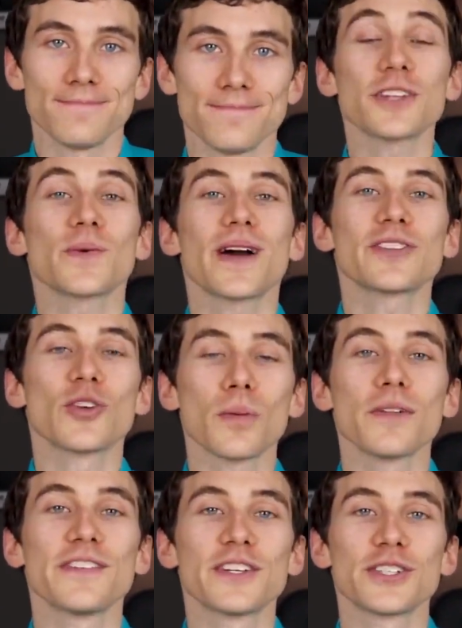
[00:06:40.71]
Otherwise,
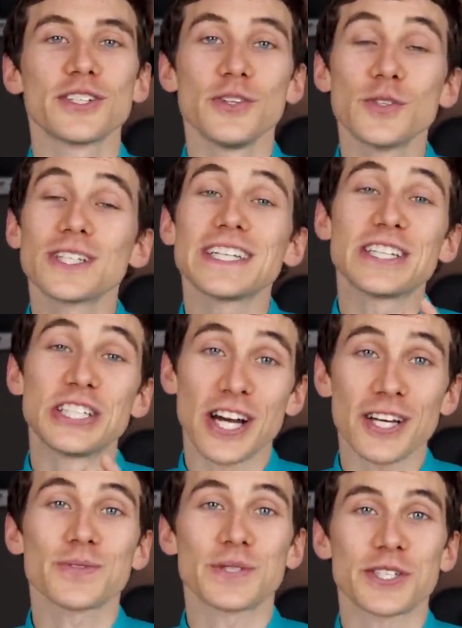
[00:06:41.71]
normal vision usually
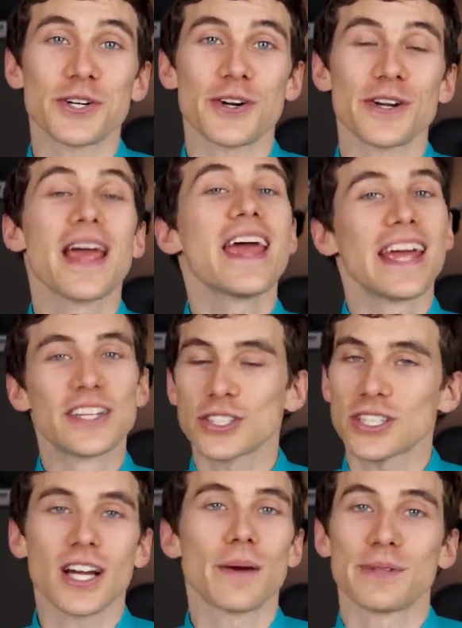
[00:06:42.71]
does return in
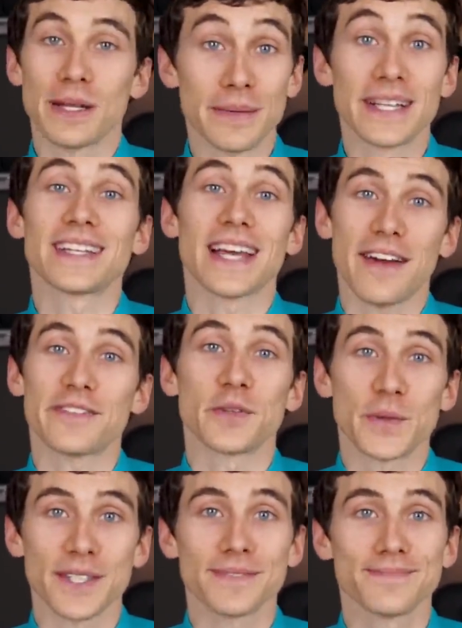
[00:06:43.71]
just a couple of minutes
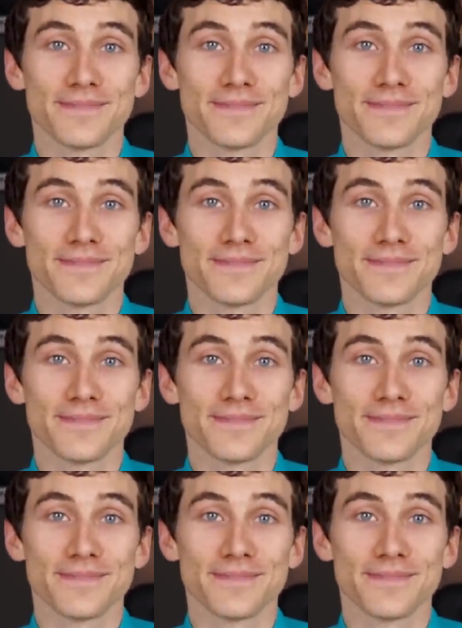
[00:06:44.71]
afterward.